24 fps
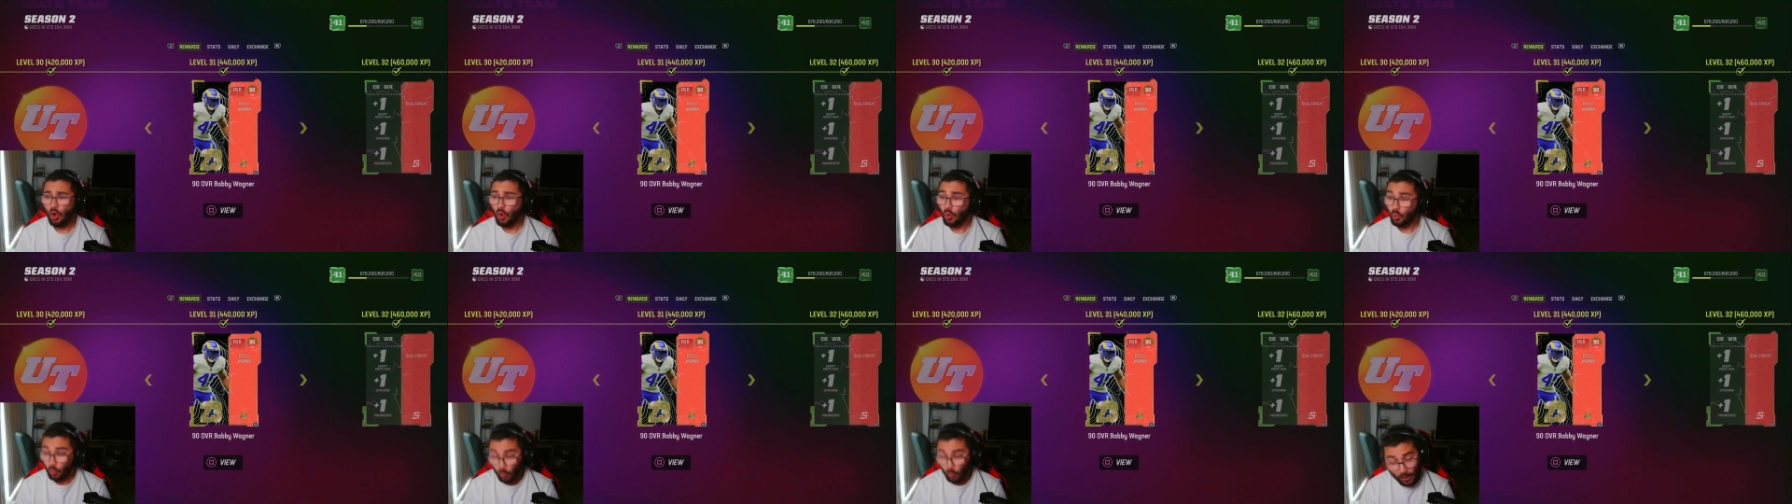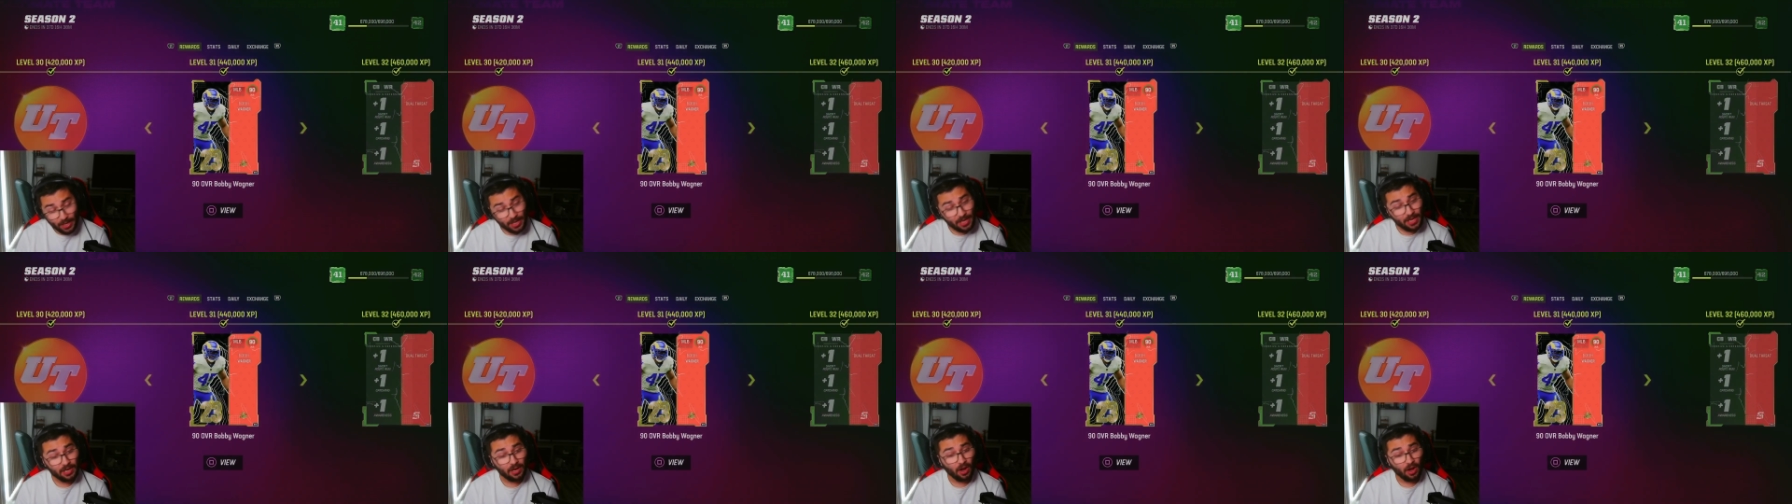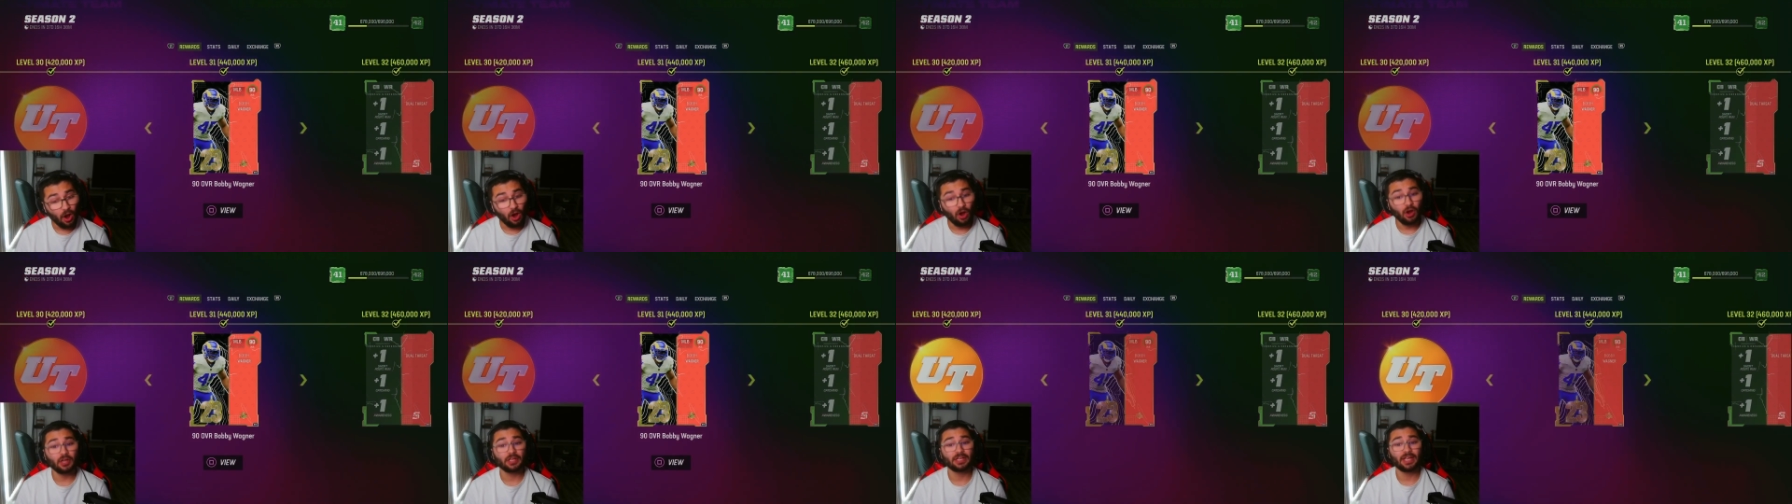we
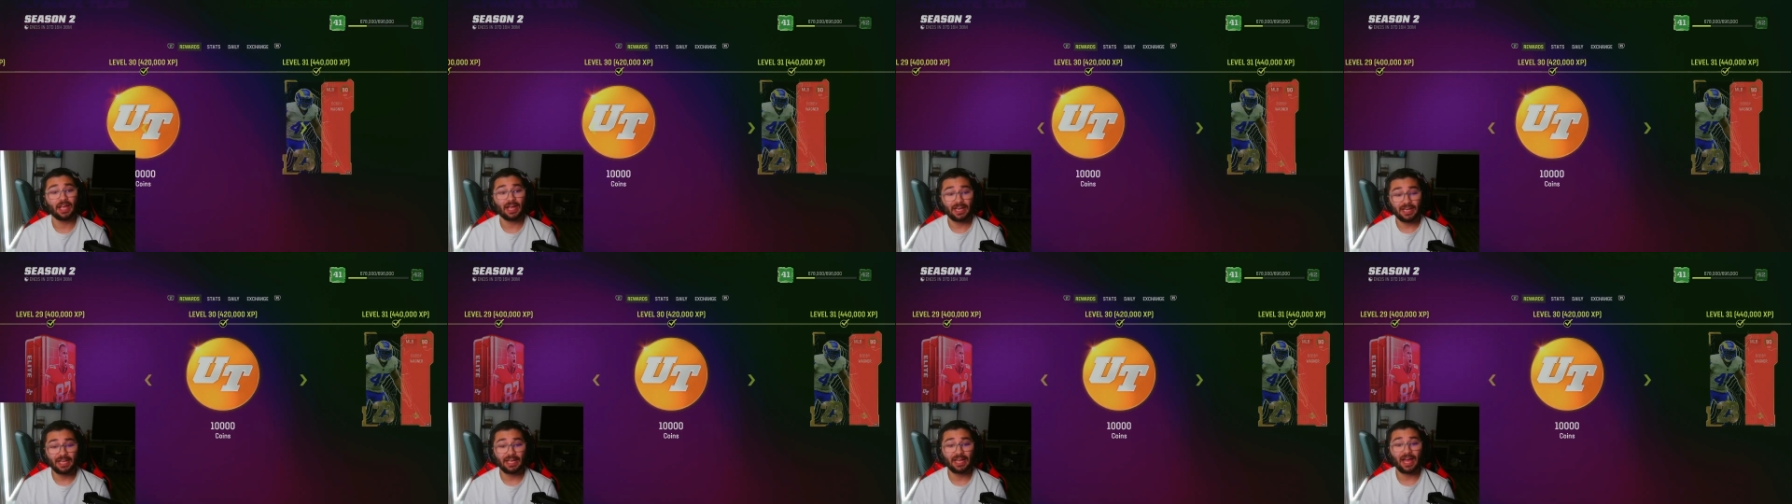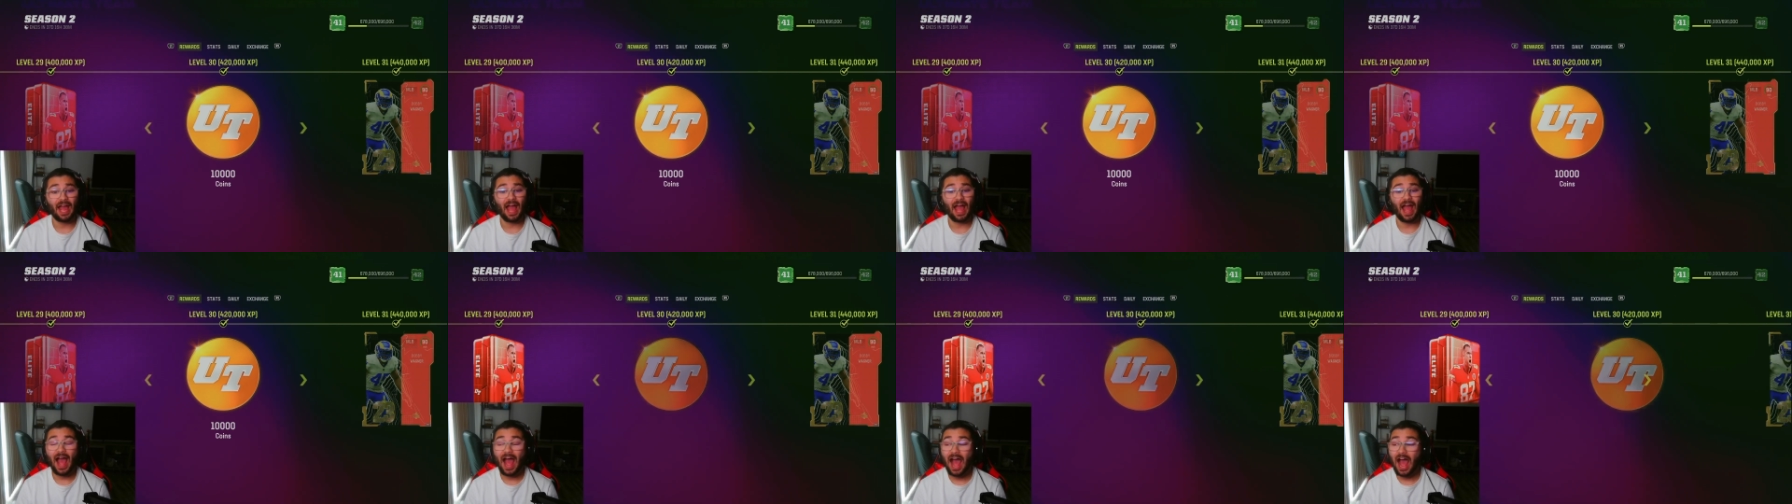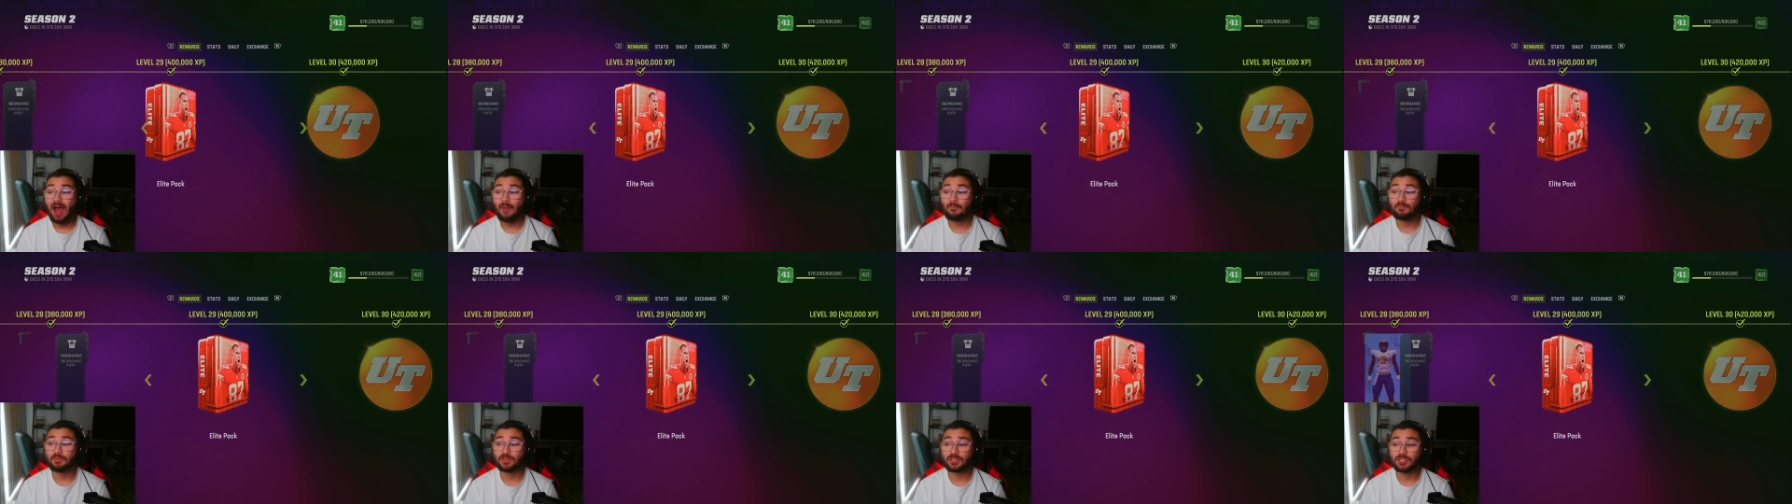are getting
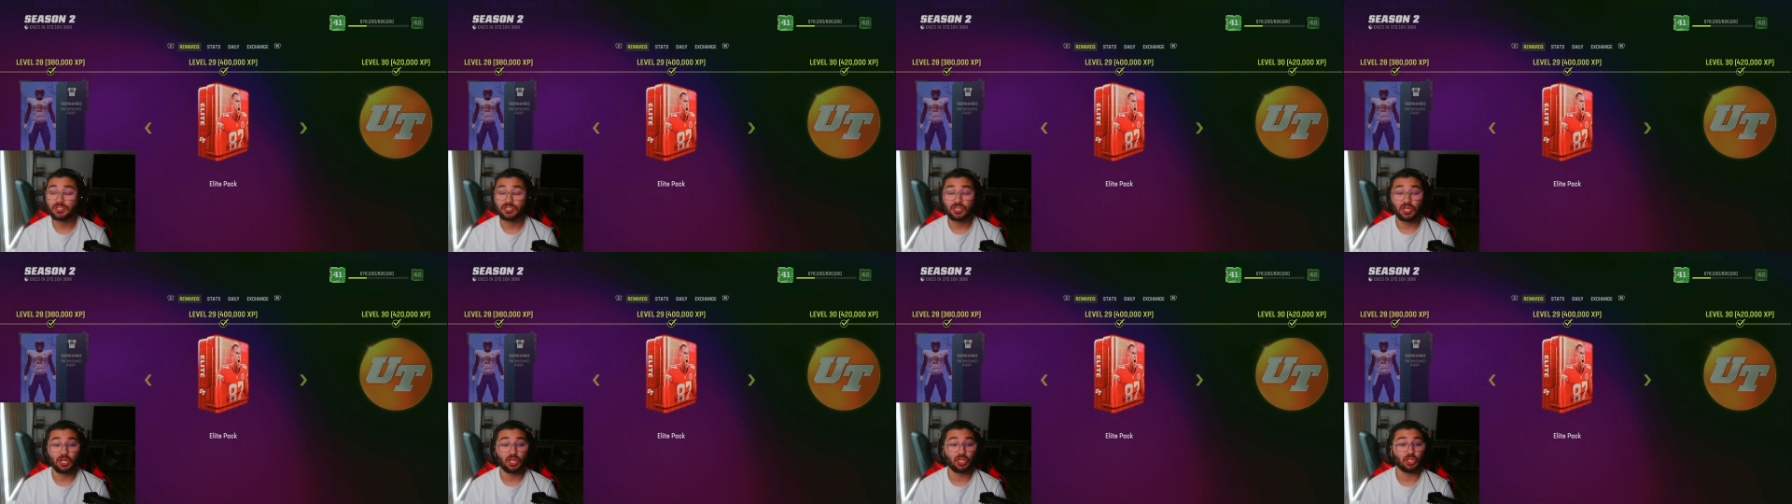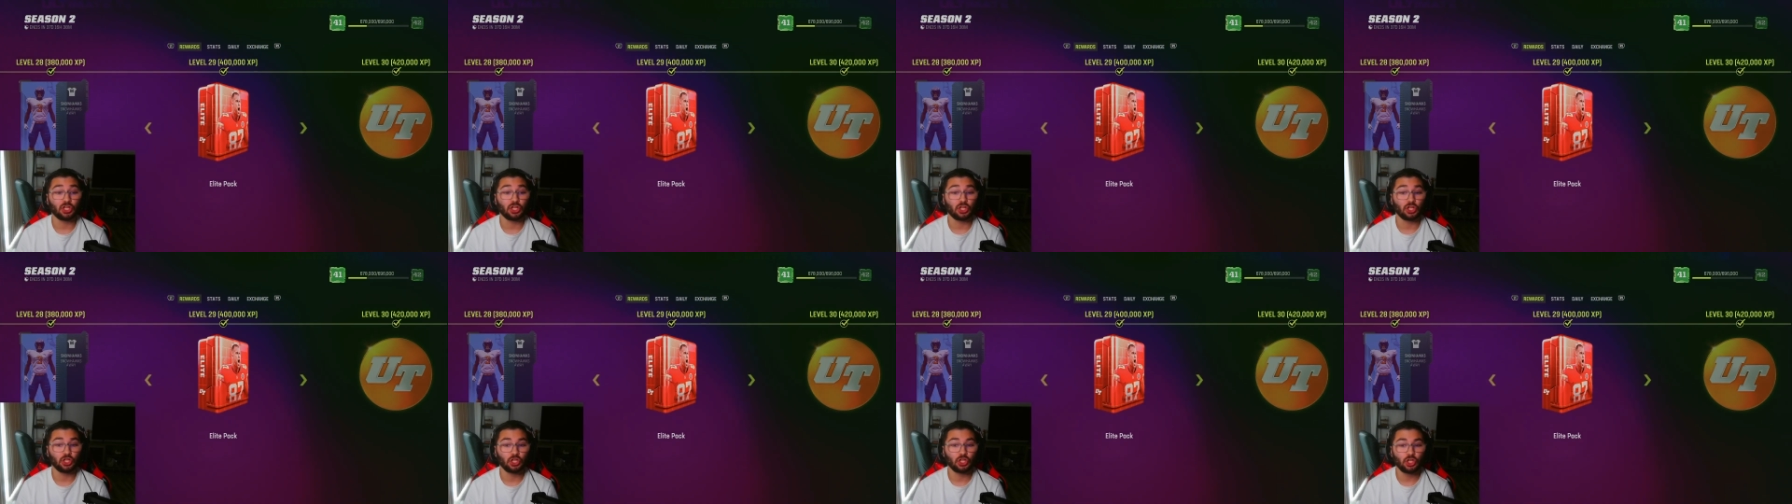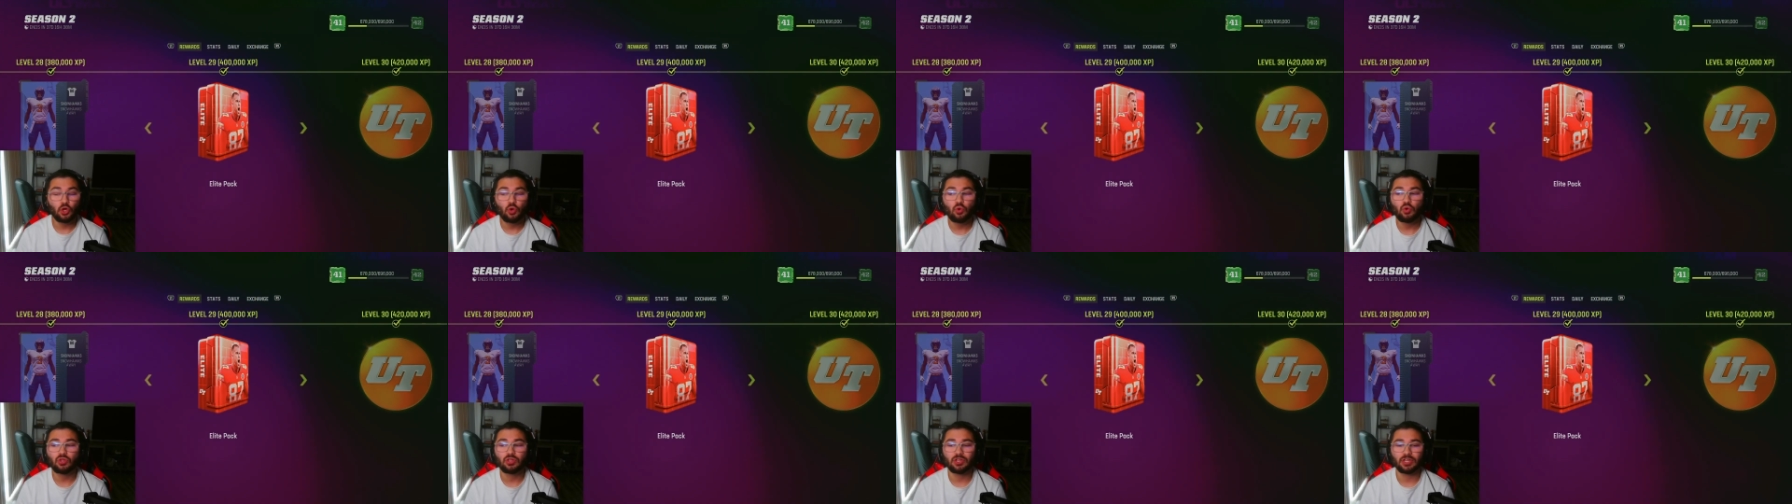
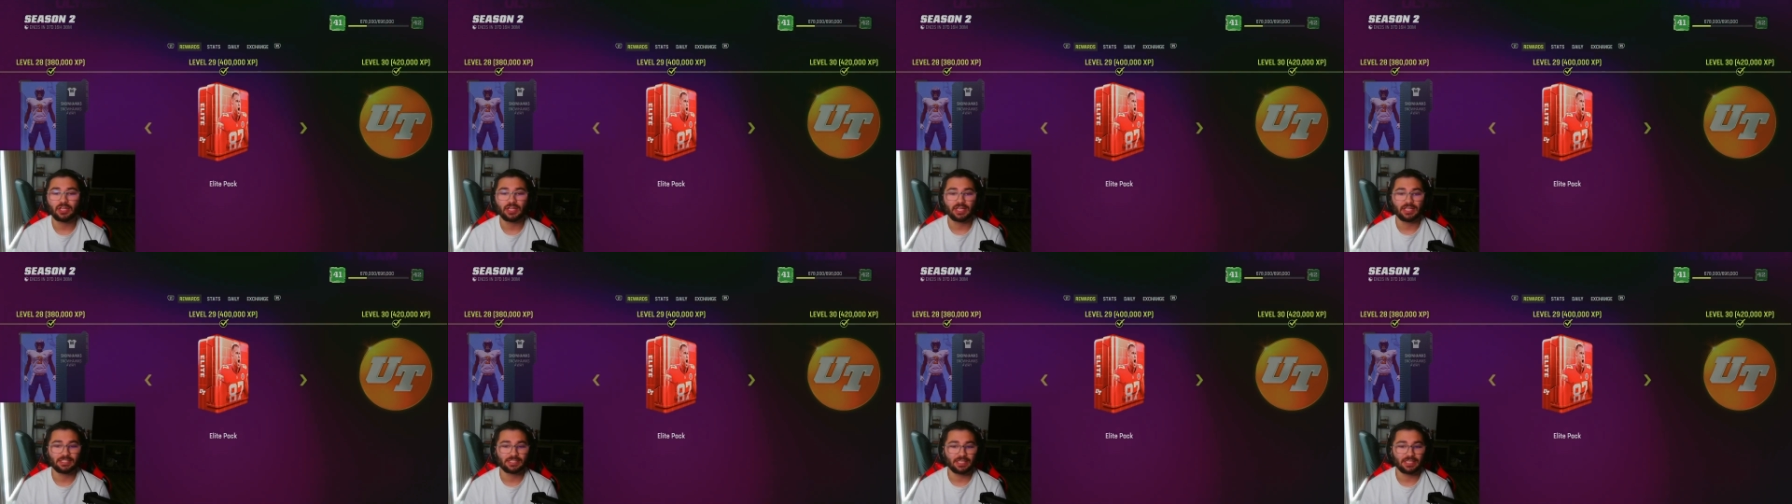absolutely